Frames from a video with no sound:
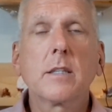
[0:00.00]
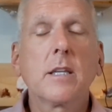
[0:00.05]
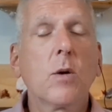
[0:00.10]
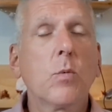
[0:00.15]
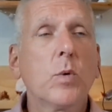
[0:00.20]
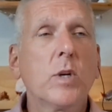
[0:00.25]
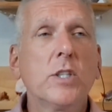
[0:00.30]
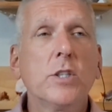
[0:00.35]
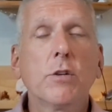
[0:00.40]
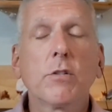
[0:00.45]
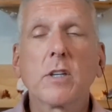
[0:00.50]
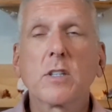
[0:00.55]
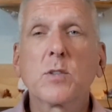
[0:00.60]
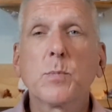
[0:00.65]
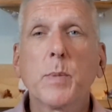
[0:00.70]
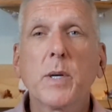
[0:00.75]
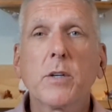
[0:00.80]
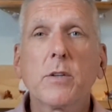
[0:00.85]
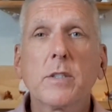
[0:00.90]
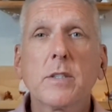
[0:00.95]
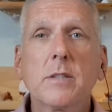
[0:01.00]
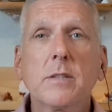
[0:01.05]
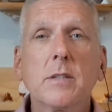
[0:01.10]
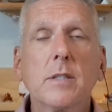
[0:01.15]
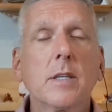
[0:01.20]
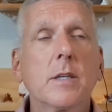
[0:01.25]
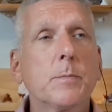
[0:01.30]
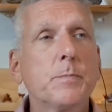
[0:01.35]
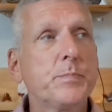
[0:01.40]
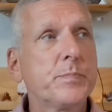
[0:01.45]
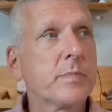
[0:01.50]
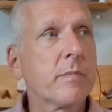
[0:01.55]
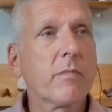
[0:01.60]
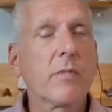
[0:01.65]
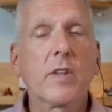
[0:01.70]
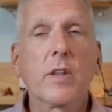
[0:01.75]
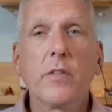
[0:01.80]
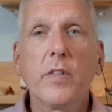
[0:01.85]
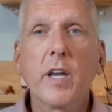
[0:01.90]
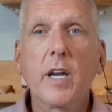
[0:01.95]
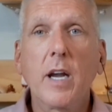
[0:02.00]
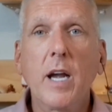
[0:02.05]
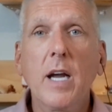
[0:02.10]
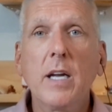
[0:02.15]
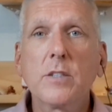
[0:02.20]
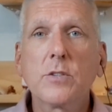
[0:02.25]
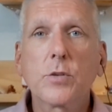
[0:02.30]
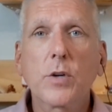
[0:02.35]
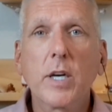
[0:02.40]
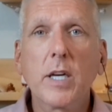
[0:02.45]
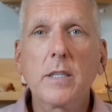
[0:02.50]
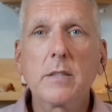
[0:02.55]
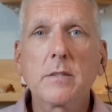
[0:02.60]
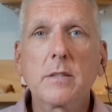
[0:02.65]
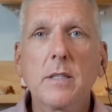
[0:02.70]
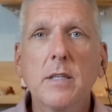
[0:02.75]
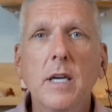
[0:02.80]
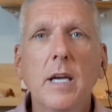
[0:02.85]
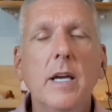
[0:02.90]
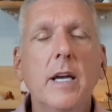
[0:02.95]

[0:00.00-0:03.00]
that when you're experiencing the contrast